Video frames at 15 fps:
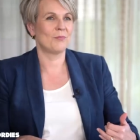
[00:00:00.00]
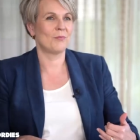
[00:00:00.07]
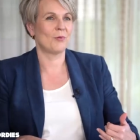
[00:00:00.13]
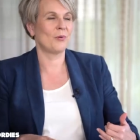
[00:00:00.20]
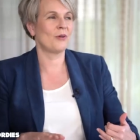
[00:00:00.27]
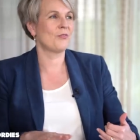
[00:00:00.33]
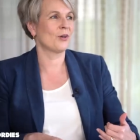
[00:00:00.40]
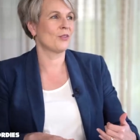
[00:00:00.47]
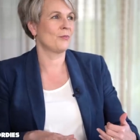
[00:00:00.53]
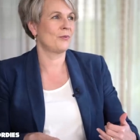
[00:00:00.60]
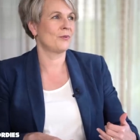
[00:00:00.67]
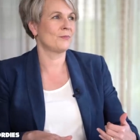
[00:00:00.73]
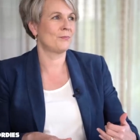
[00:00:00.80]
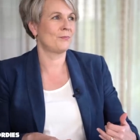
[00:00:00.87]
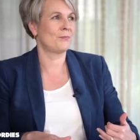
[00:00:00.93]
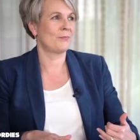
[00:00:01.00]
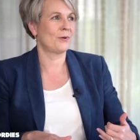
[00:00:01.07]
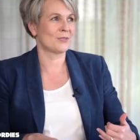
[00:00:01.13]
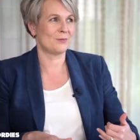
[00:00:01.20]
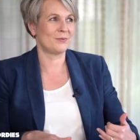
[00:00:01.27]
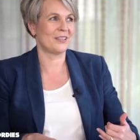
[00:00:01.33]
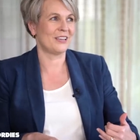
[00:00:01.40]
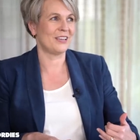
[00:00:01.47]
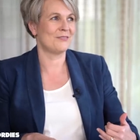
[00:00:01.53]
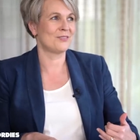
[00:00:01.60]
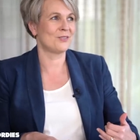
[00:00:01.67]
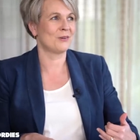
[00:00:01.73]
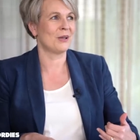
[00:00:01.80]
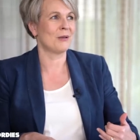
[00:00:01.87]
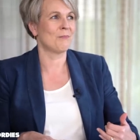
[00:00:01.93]
yes. we've got the possibility of
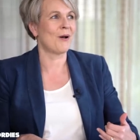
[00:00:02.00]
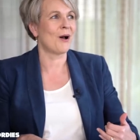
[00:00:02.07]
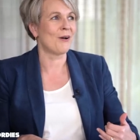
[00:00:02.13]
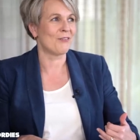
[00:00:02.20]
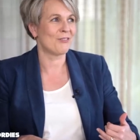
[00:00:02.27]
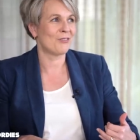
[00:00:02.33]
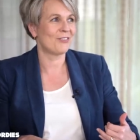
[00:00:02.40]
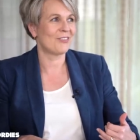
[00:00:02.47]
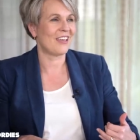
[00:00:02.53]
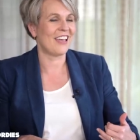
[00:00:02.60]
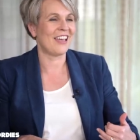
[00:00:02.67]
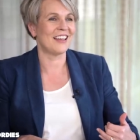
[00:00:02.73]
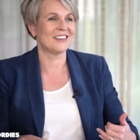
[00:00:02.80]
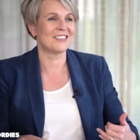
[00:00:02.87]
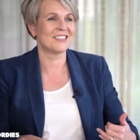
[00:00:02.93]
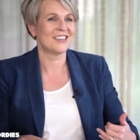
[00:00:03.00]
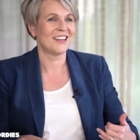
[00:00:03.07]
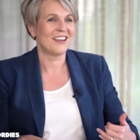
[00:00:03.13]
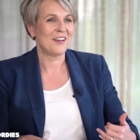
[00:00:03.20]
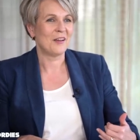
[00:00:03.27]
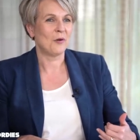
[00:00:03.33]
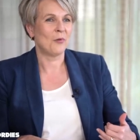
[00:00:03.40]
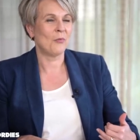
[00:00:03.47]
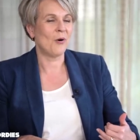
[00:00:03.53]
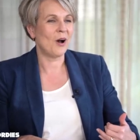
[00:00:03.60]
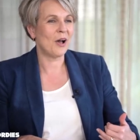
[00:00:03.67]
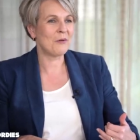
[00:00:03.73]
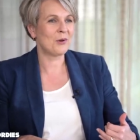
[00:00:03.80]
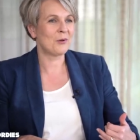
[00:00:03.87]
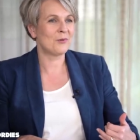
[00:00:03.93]
doing both, mm. and
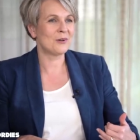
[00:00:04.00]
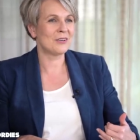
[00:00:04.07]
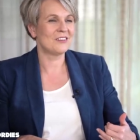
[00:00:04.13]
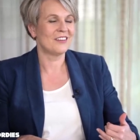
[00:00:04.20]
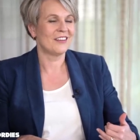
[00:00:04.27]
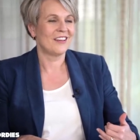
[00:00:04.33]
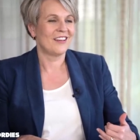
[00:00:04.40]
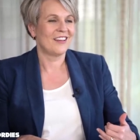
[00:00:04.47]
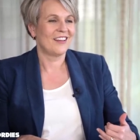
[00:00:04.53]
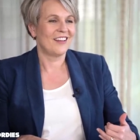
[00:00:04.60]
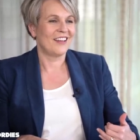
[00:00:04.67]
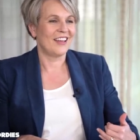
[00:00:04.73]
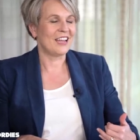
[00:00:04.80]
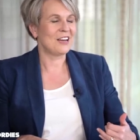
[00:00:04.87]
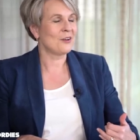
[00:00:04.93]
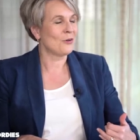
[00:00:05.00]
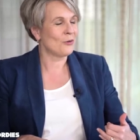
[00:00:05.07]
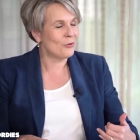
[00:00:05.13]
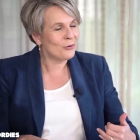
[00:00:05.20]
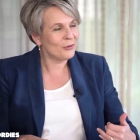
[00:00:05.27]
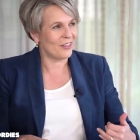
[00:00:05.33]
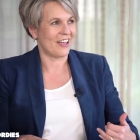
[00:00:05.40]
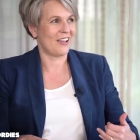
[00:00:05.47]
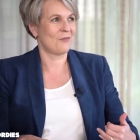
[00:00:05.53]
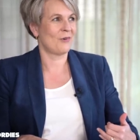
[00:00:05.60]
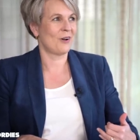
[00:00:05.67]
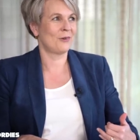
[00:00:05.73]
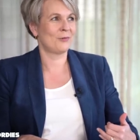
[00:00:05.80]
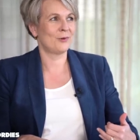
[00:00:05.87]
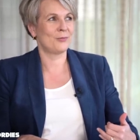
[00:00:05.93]
why we would ignore that,
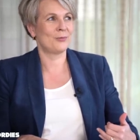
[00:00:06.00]
why we